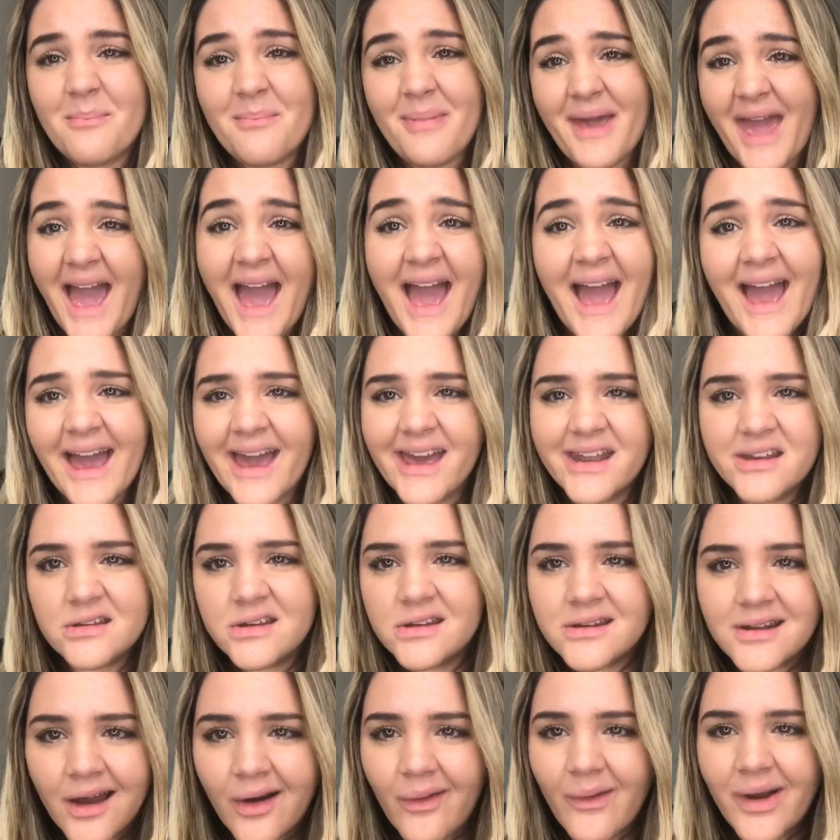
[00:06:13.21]
bad,
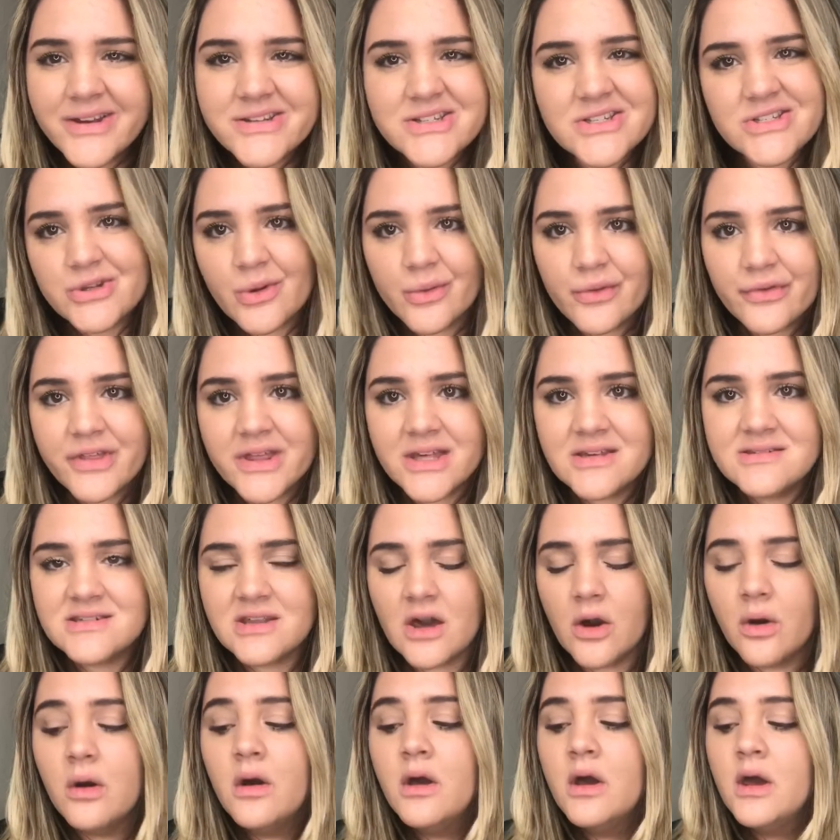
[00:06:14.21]
you know? I just don't think
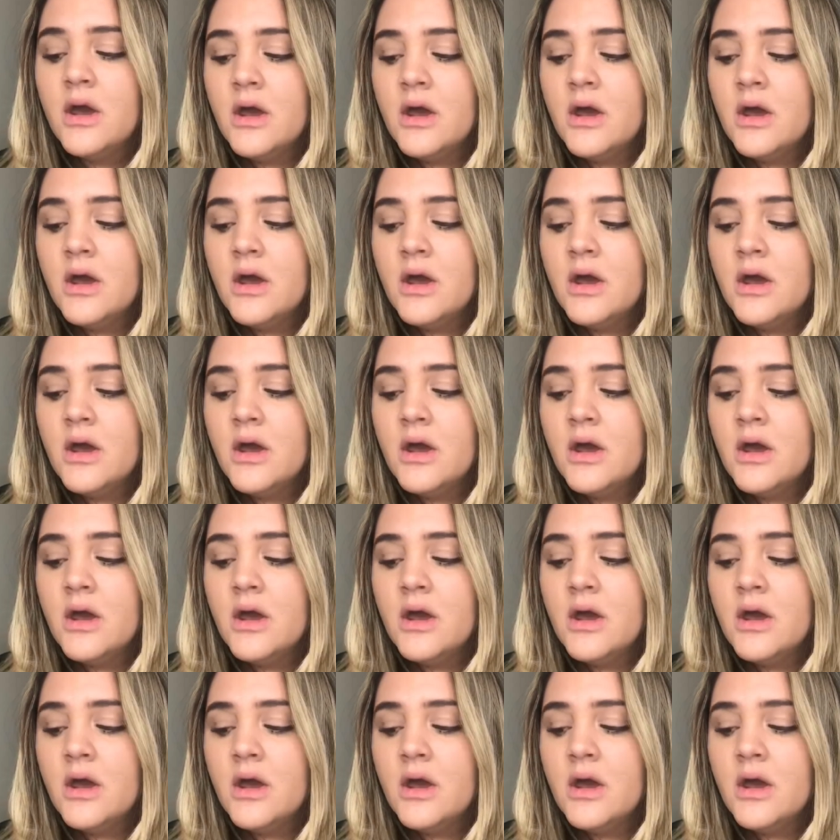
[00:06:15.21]
so.